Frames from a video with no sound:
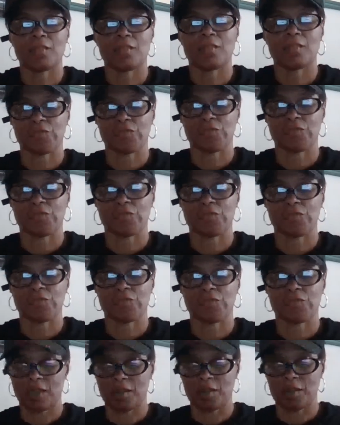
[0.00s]
for
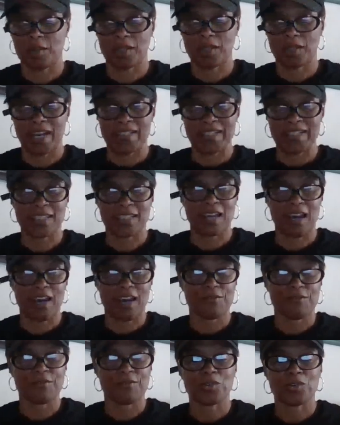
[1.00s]
asking God
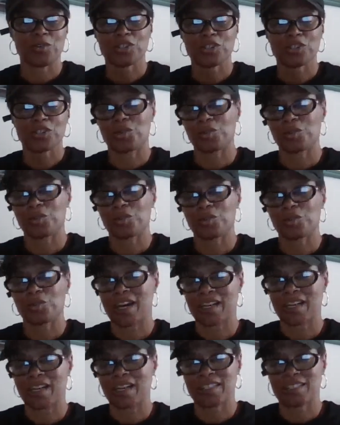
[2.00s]
for. So
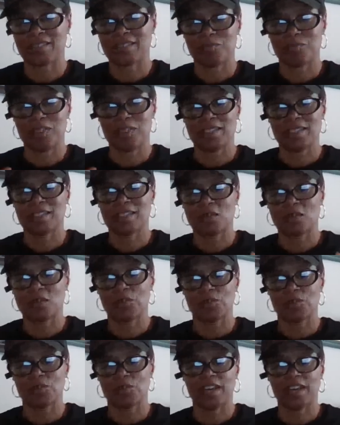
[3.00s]
God has been
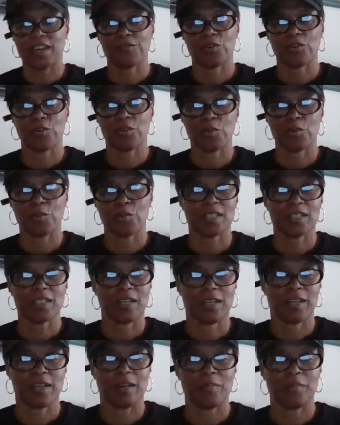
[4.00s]
so faithful with
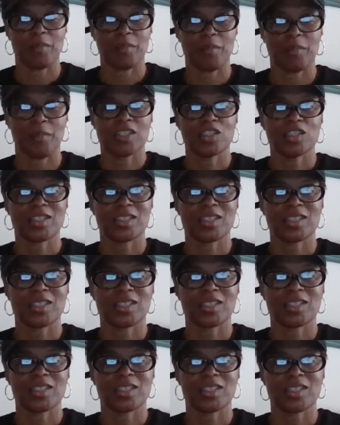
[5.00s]
just
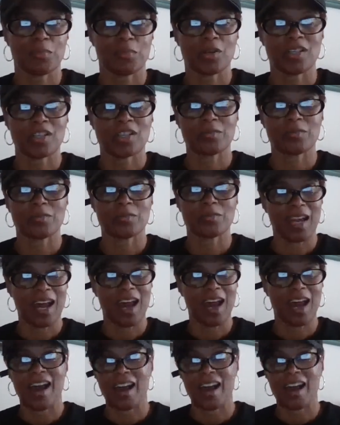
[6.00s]
answering prayers, but
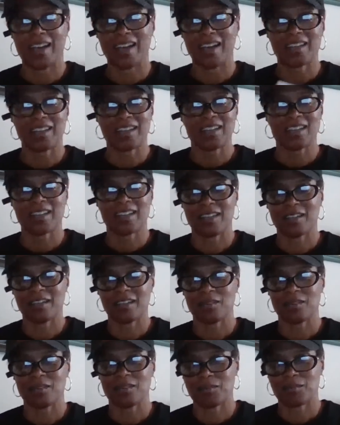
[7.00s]
I can't,
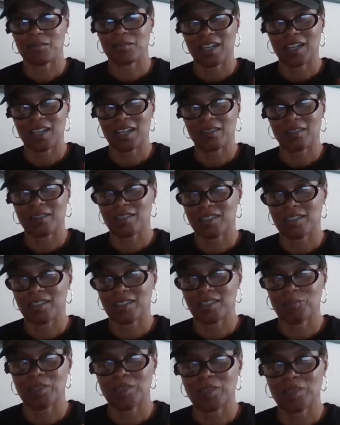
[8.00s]

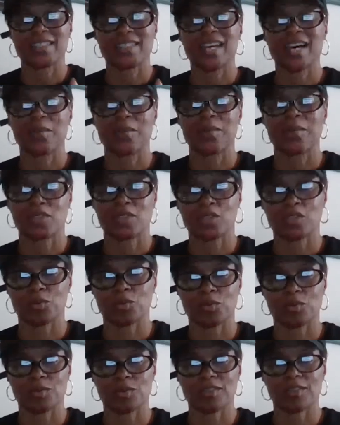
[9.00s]
because I'm so
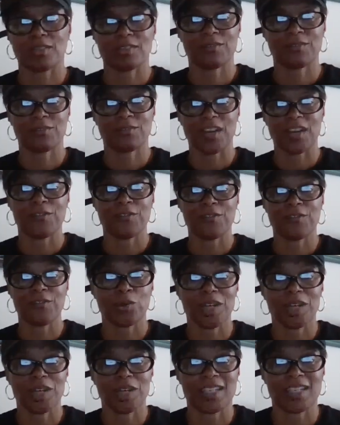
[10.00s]
faithful
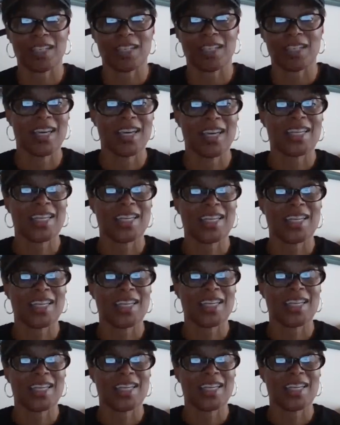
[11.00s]
in
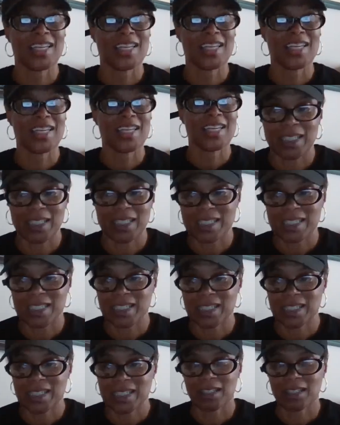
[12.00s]
being obedience,